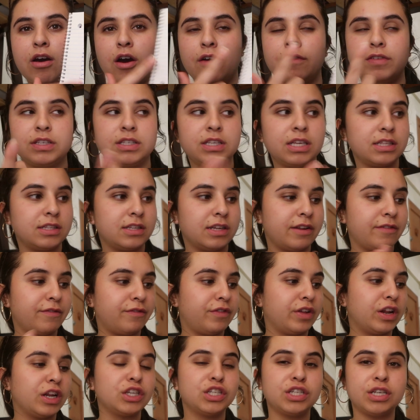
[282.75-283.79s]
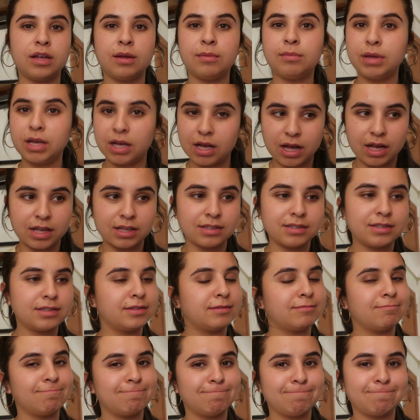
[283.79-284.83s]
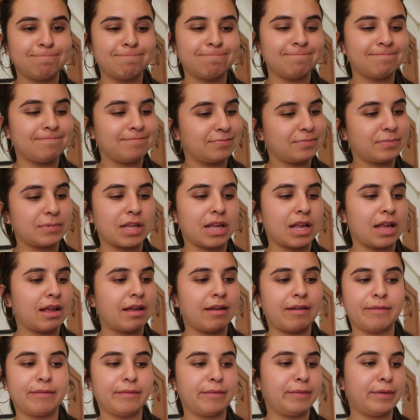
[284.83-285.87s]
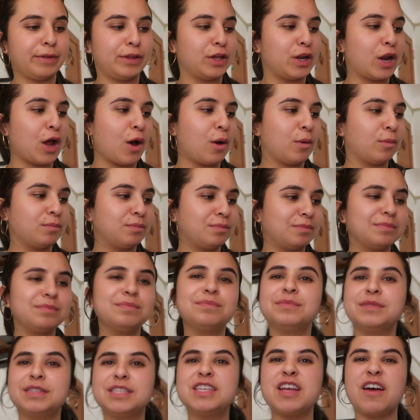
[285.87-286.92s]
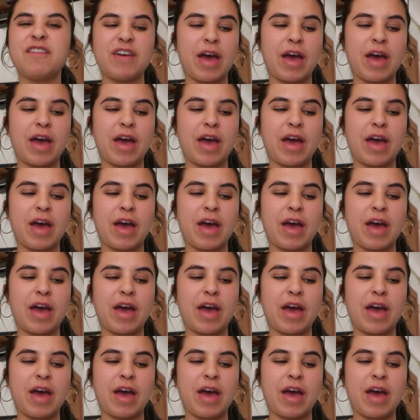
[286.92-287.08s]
obviously didn't finish it because, you know, stuff